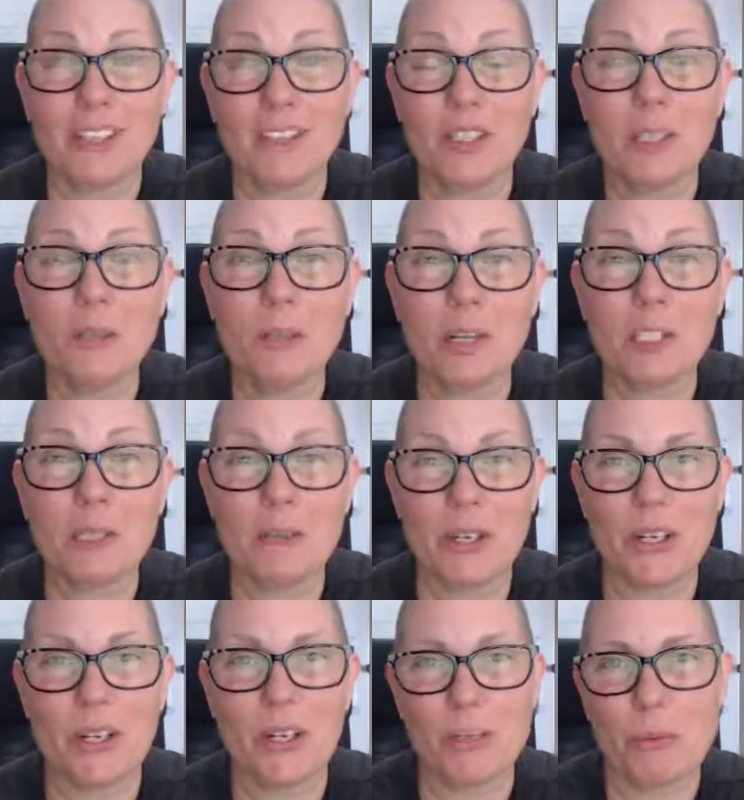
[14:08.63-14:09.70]
You want to be
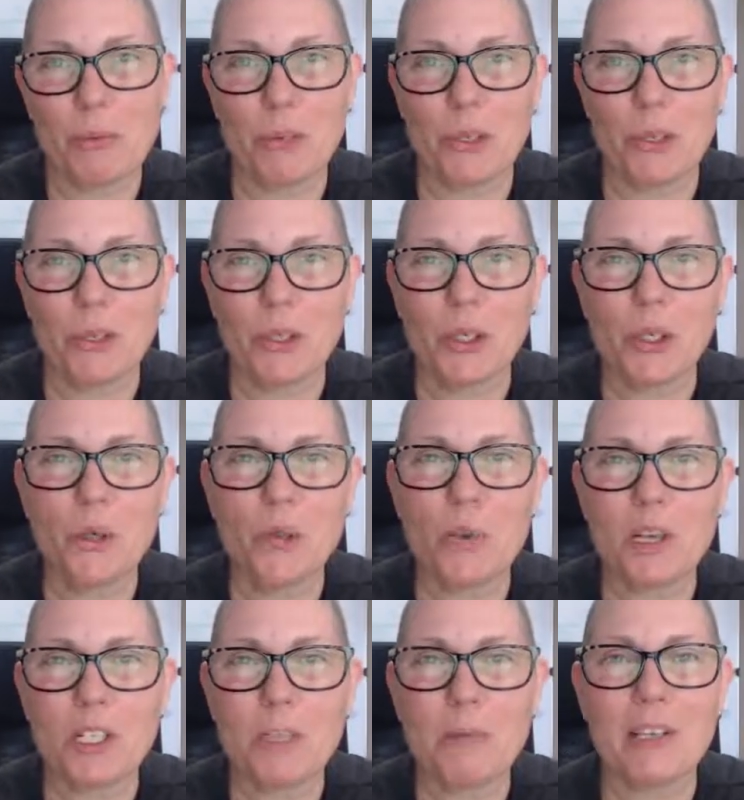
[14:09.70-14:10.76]
an entrepreneur. You
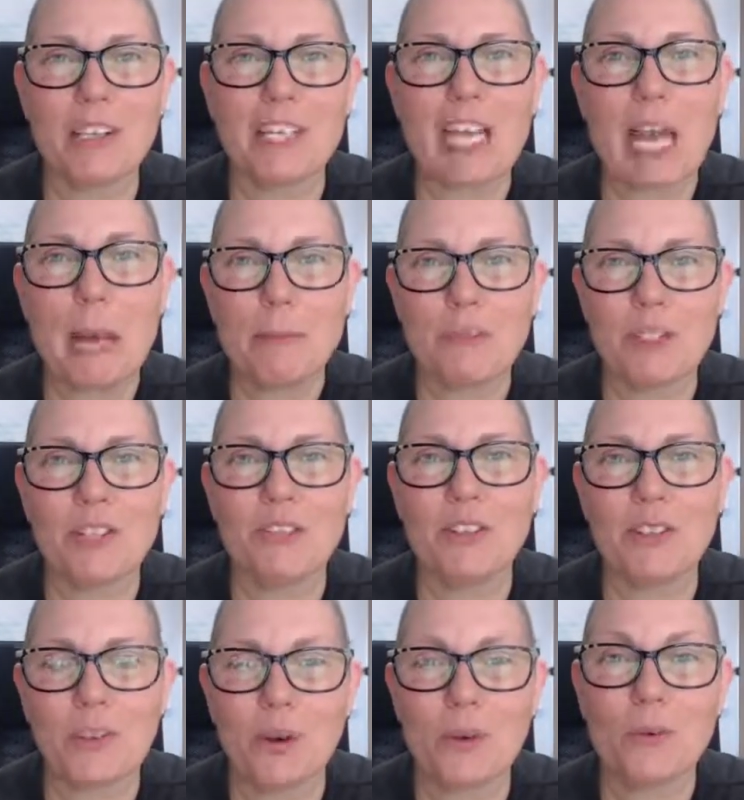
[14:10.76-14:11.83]
want to be the captain of
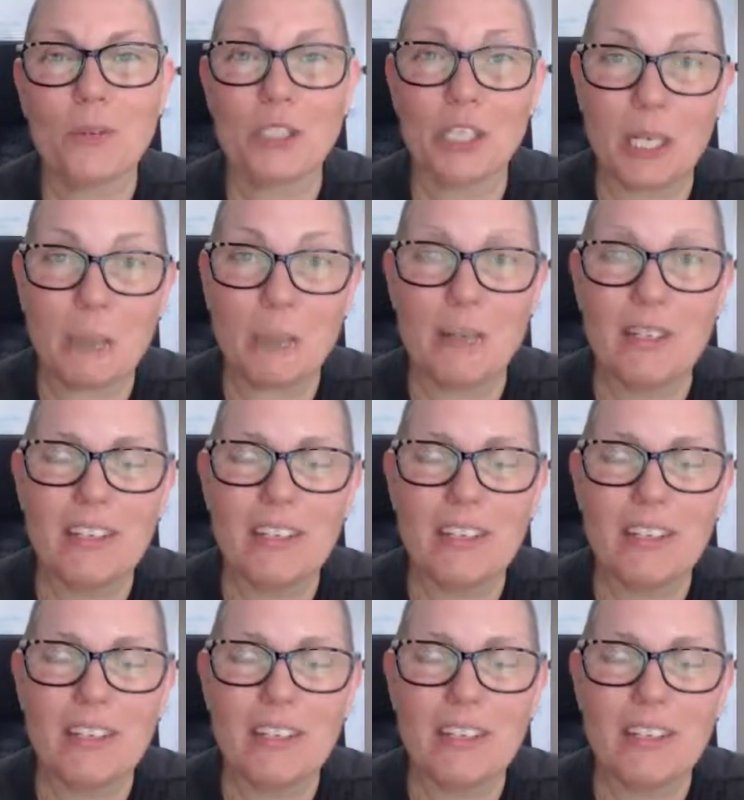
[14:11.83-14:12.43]
your own ship.